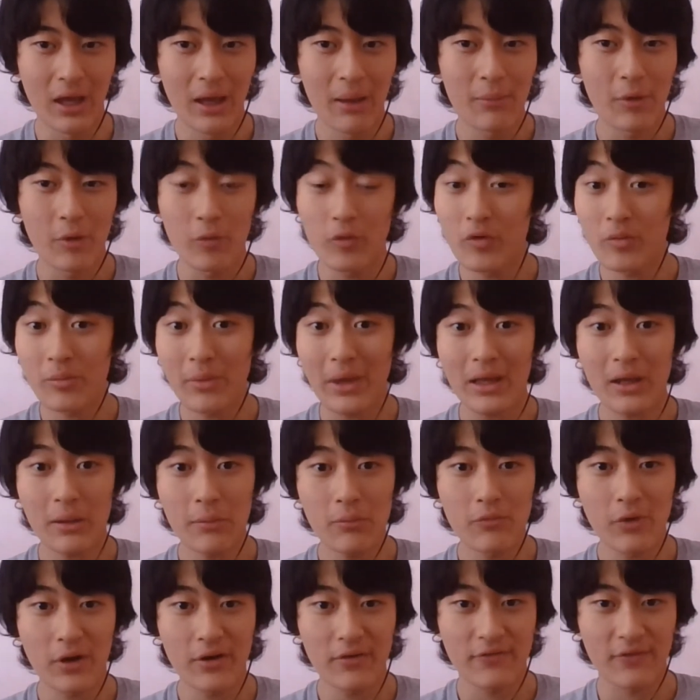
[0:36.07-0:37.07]
but when you make
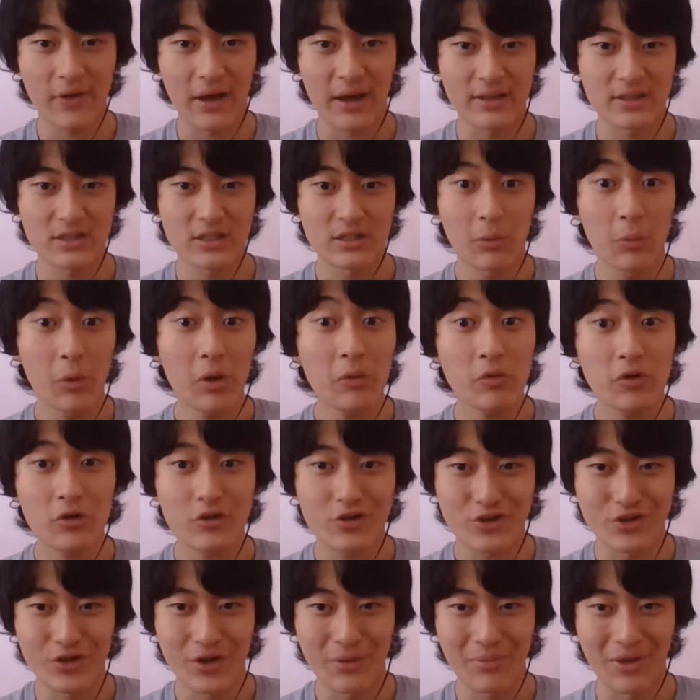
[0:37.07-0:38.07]
them run fast, someone will
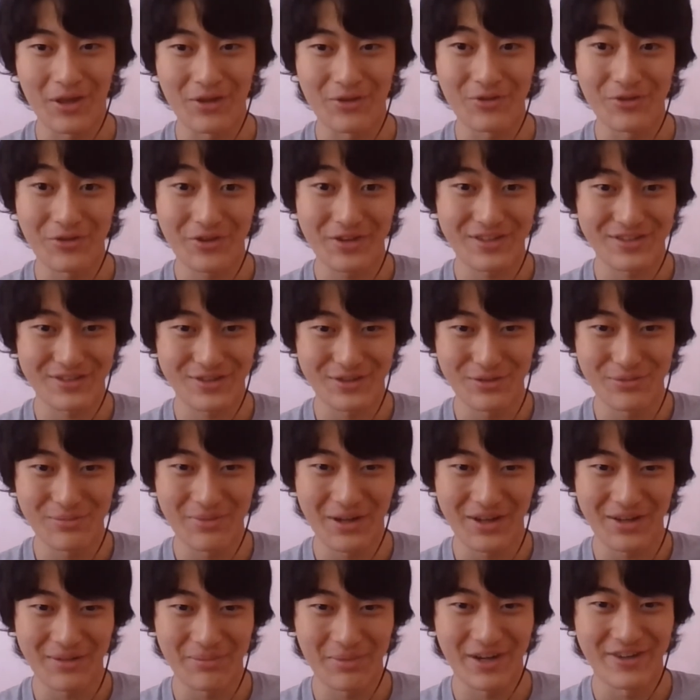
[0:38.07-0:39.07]
trip and you'll get sued by
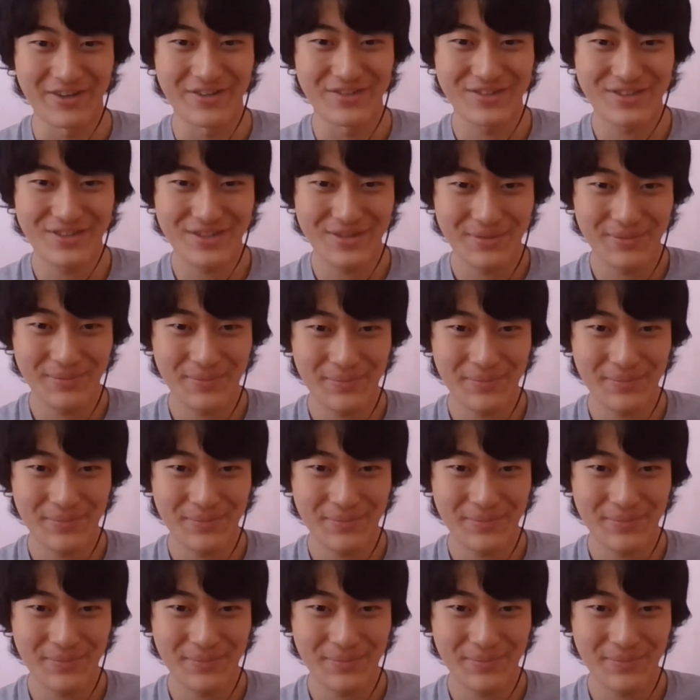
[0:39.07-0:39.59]
their parents.